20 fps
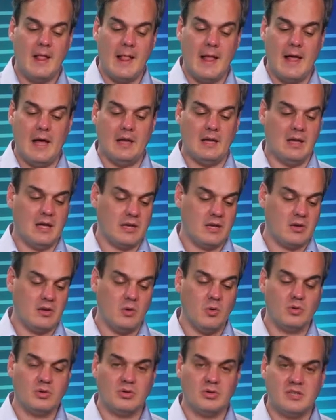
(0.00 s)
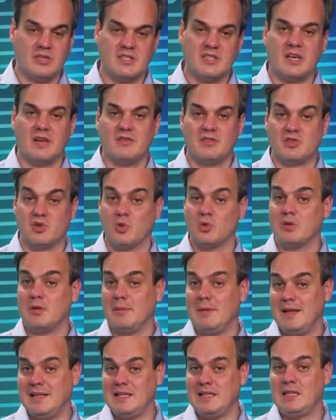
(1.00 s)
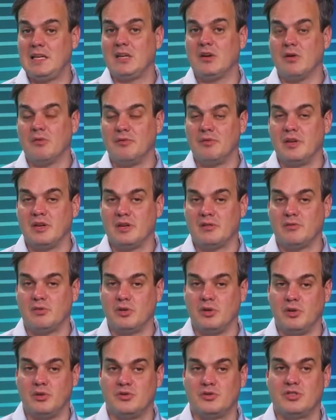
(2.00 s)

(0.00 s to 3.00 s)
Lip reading: like AutoDiscover is automatically configured for you.